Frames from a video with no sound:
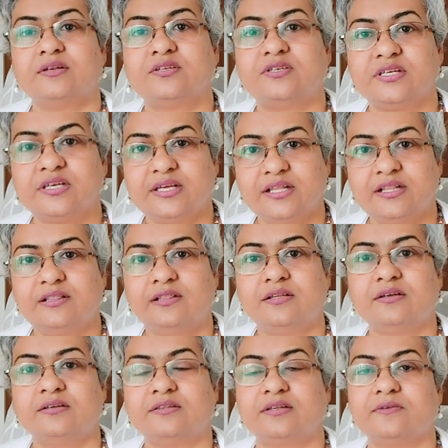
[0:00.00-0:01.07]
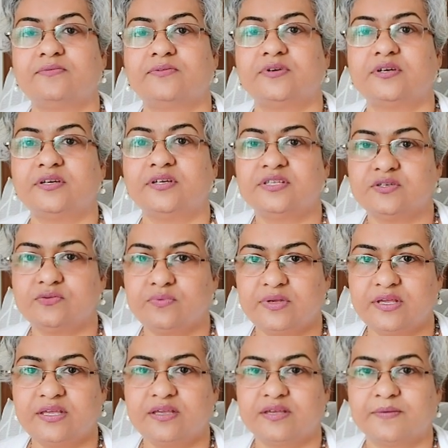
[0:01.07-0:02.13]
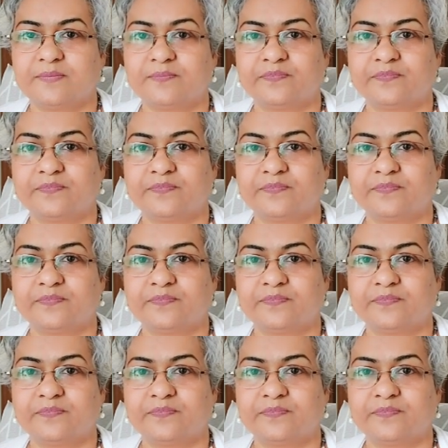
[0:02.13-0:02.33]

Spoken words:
till the first week,